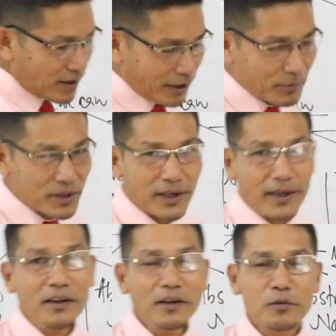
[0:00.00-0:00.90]
let me
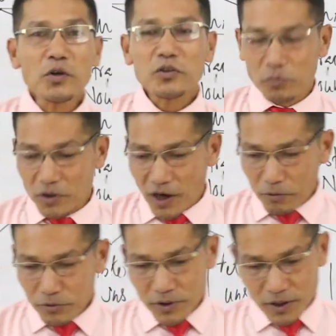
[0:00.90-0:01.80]
say, most of the
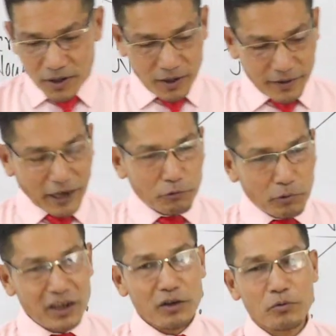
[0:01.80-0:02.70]
nouns that
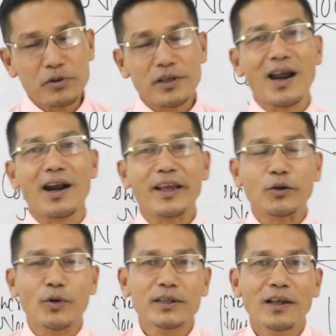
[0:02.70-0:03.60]
we use in our
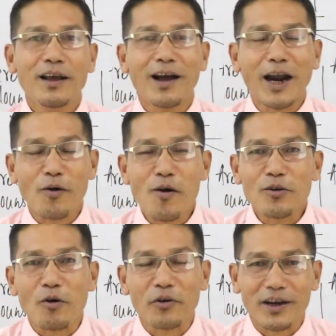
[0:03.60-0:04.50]
language are all
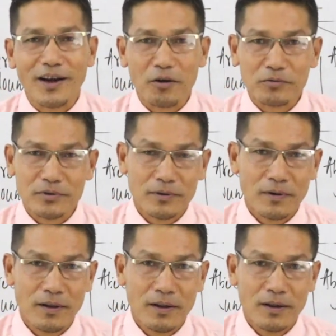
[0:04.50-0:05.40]
concrete nouns.
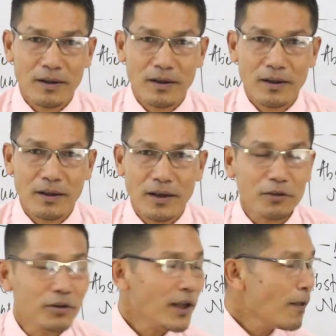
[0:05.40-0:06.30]

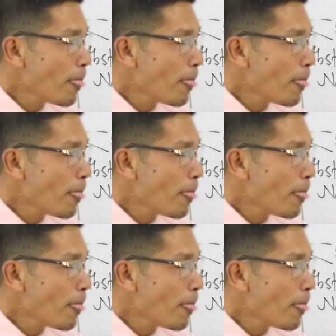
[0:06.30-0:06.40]
Adodi